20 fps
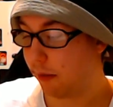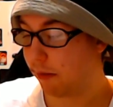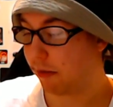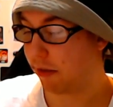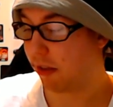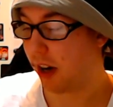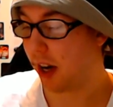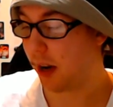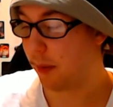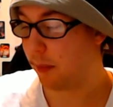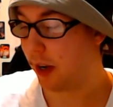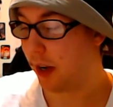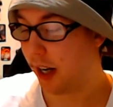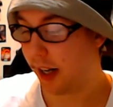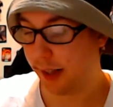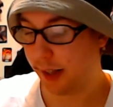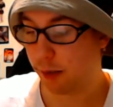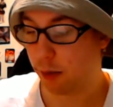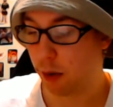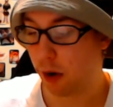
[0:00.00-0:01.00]
frame,
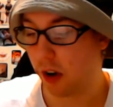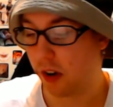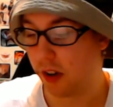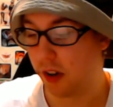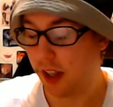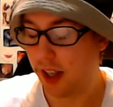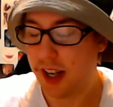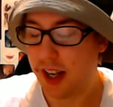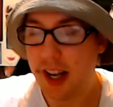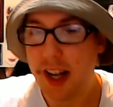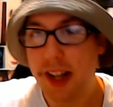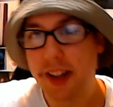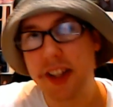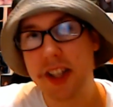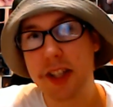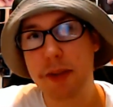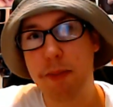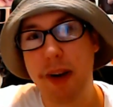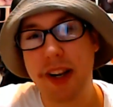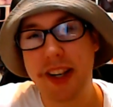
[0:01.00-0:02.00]
end quote.
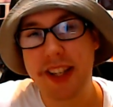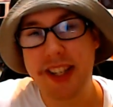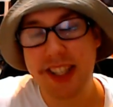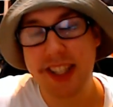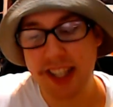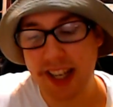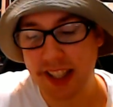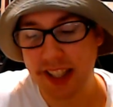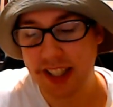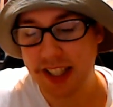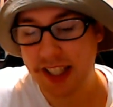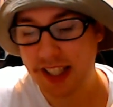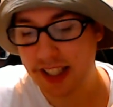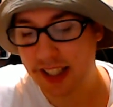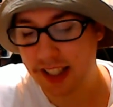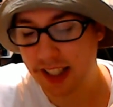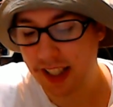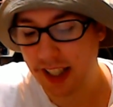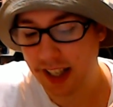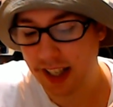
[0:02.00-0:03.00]
This makes
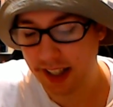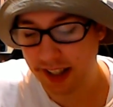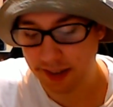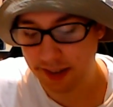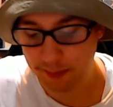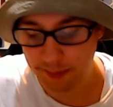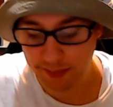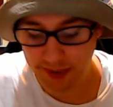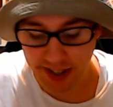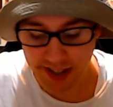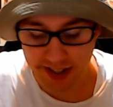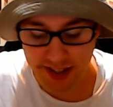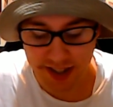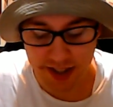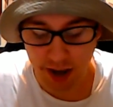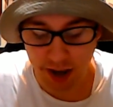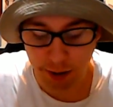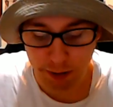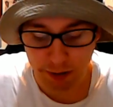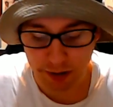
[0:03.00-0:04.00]
sense. It's
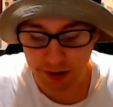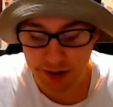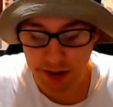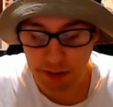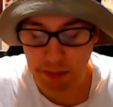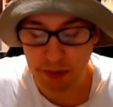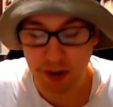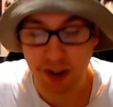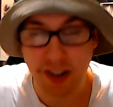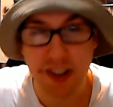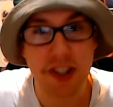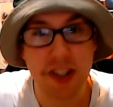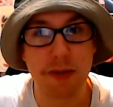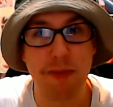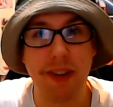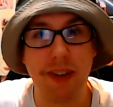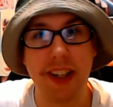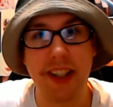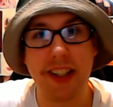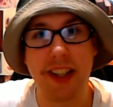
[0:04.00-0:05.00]
no real surprise to
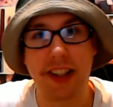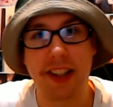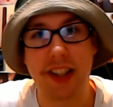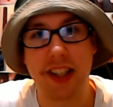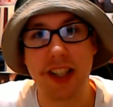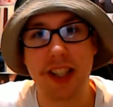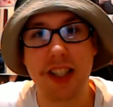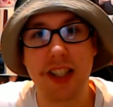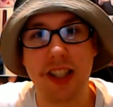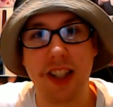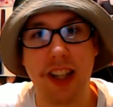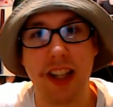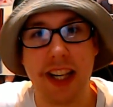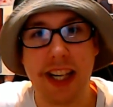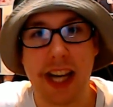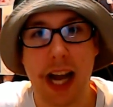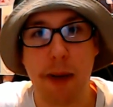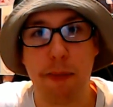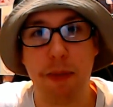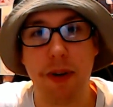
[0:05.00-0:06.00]
me that this delay
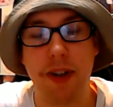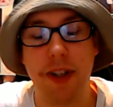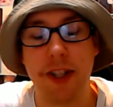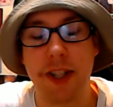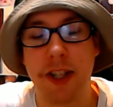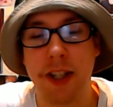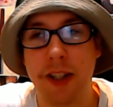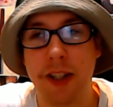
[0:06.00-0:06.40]
happened.